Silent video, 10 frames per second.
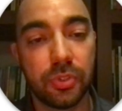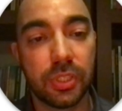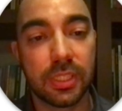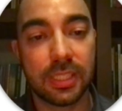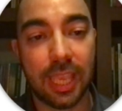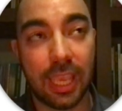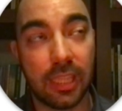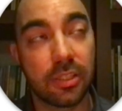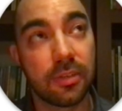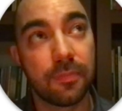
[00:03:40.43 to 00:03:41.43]

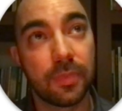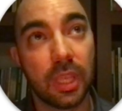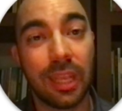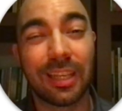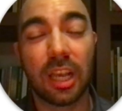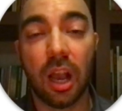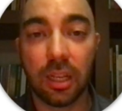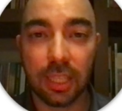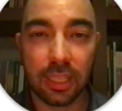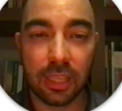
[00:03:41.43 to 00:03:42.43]
state and
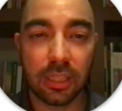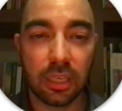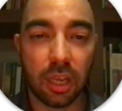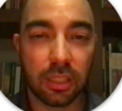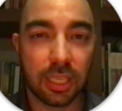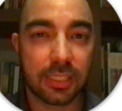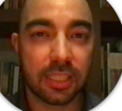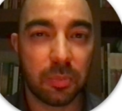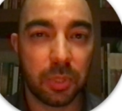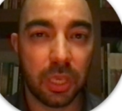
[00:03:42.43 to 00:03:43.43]
the context
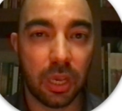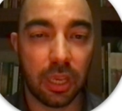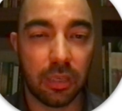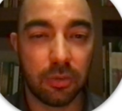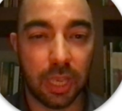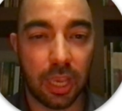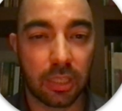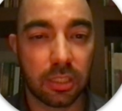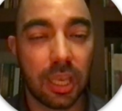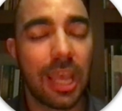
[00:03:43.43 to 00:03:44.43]
API in
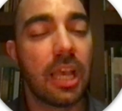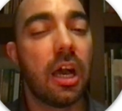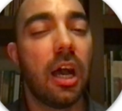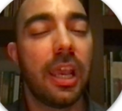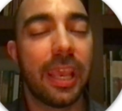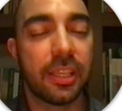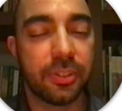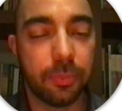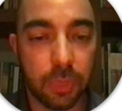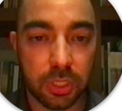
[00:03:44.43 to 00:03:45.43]
React as
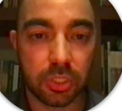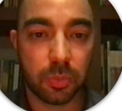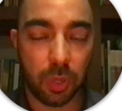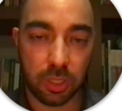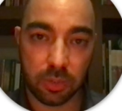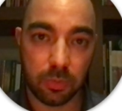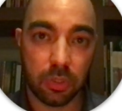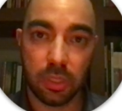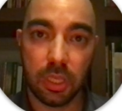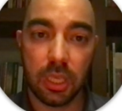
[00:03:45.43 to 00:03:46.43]
much as possible,
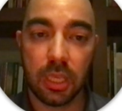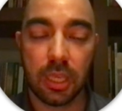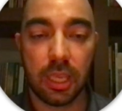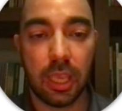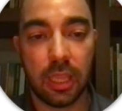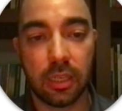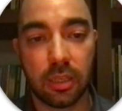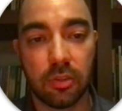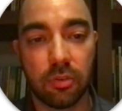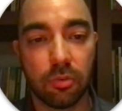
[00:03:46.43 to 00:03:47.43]
and
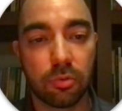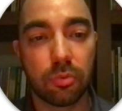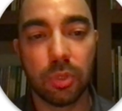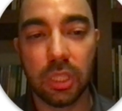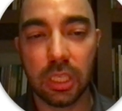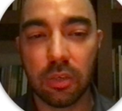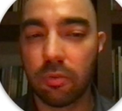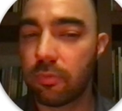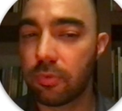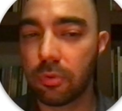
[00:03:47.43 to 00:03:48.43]
don't really go
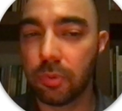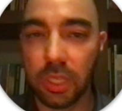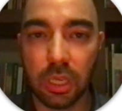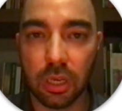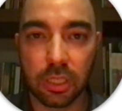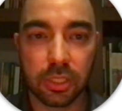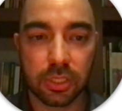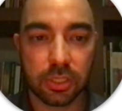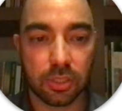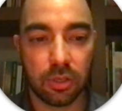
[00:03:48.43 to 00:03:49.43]
for
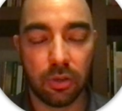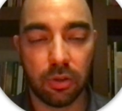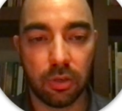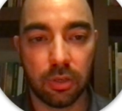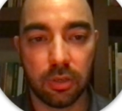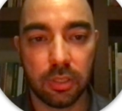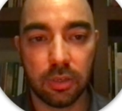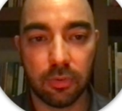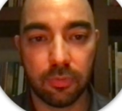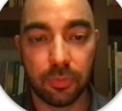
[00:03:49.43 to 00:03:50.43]
Redux on
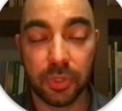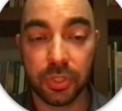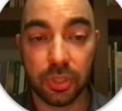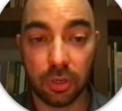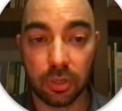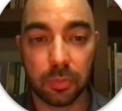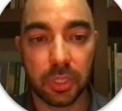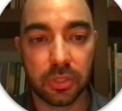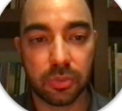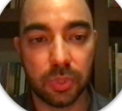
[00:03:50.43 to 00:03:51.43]
from the start,
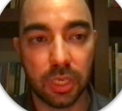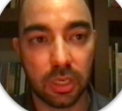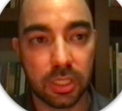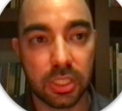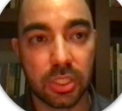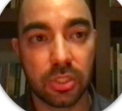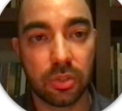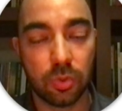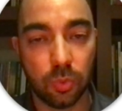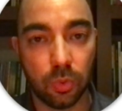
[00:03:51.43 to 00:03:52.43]
because Redux is a
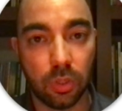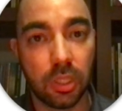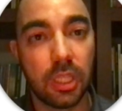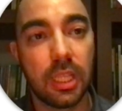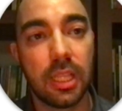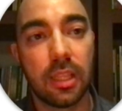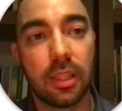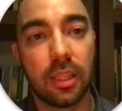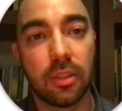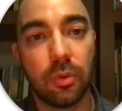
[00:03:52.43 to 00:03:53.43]
tool
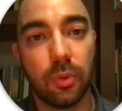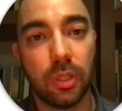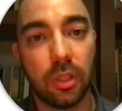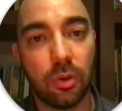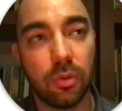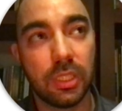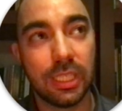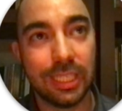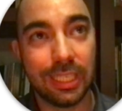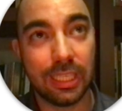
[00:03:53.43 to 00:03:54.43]
that you will only
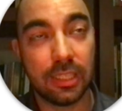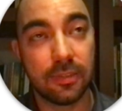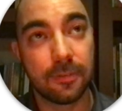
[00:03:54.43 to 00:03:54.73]
need